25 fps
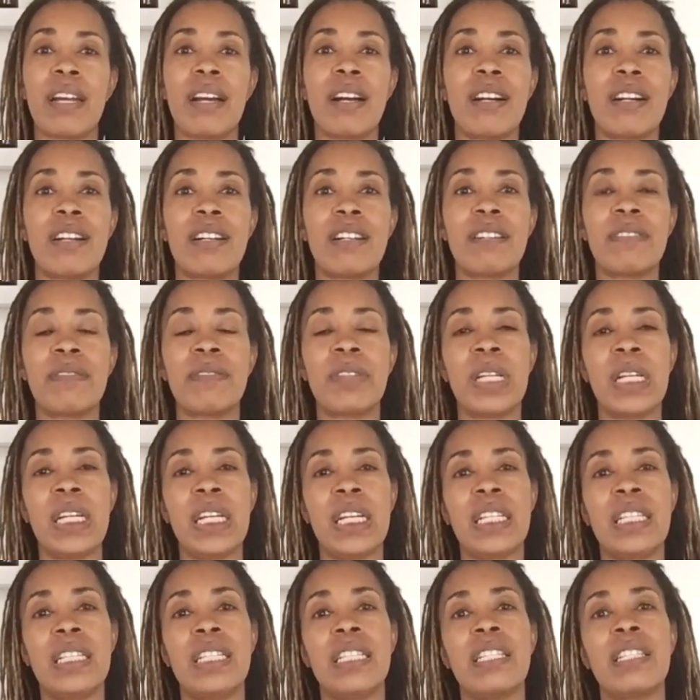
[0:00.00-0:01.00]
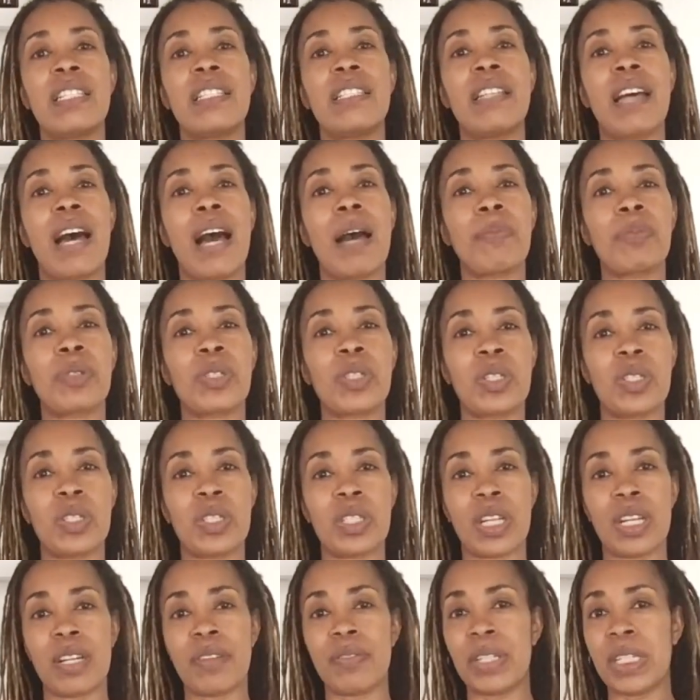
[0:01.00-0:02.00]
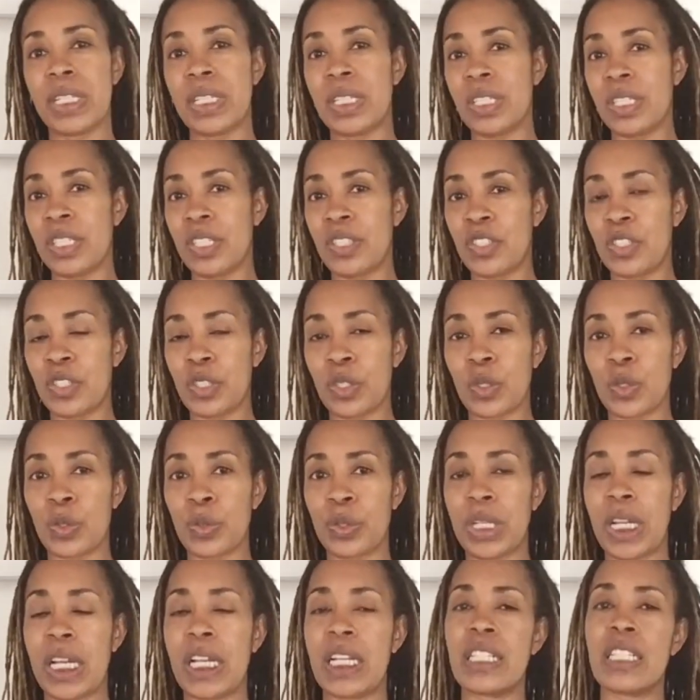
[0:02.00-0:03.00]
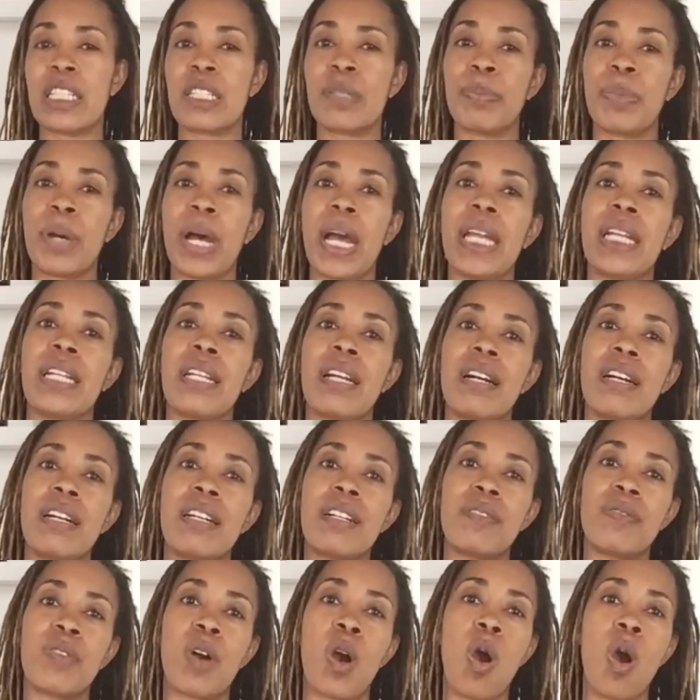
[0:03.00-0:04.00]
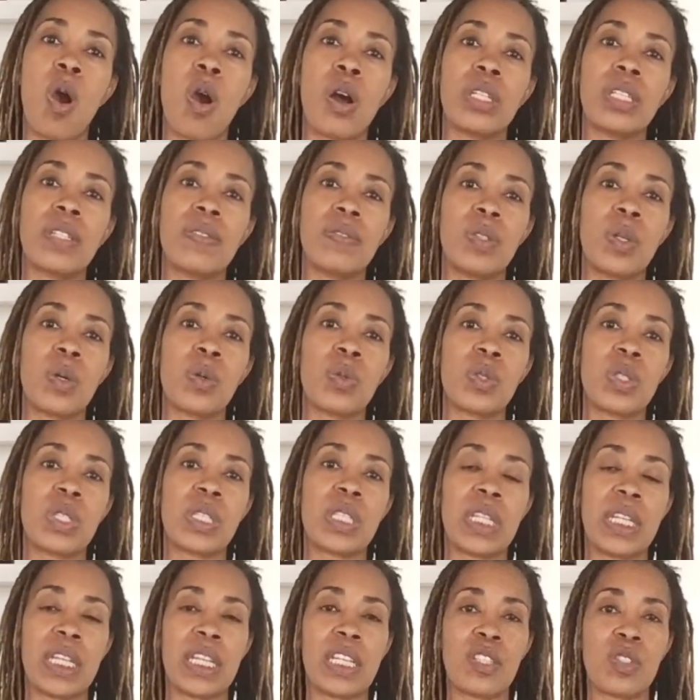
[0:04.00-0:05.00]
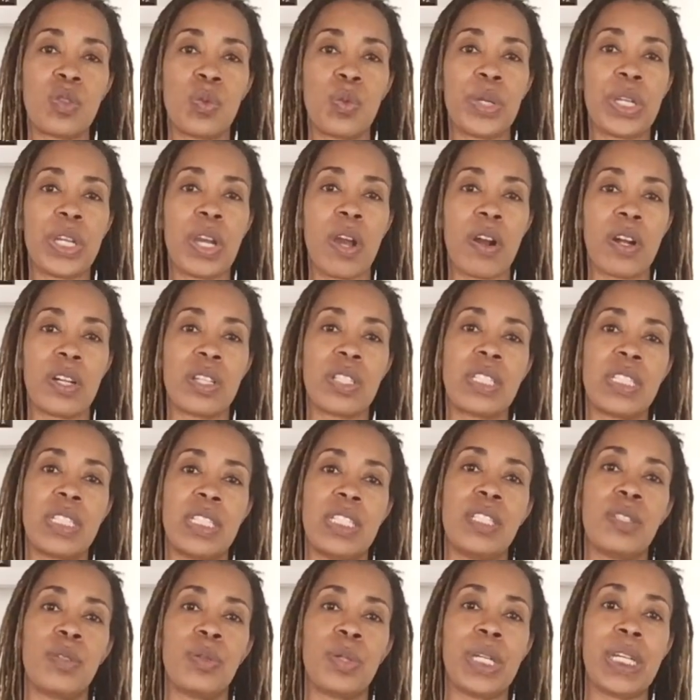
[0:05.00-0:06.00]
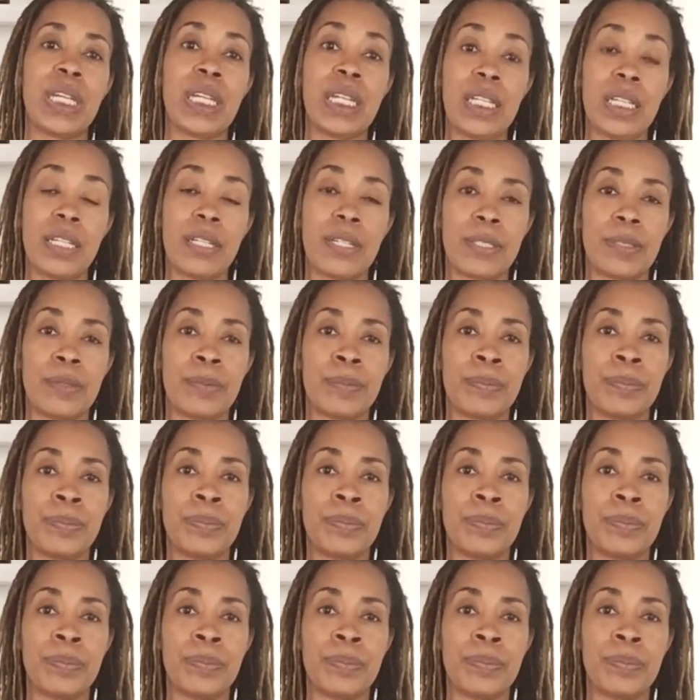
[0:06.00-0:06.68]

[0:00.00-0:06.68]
of the adoptions of Indian children, in spite of all of those things, we are still here.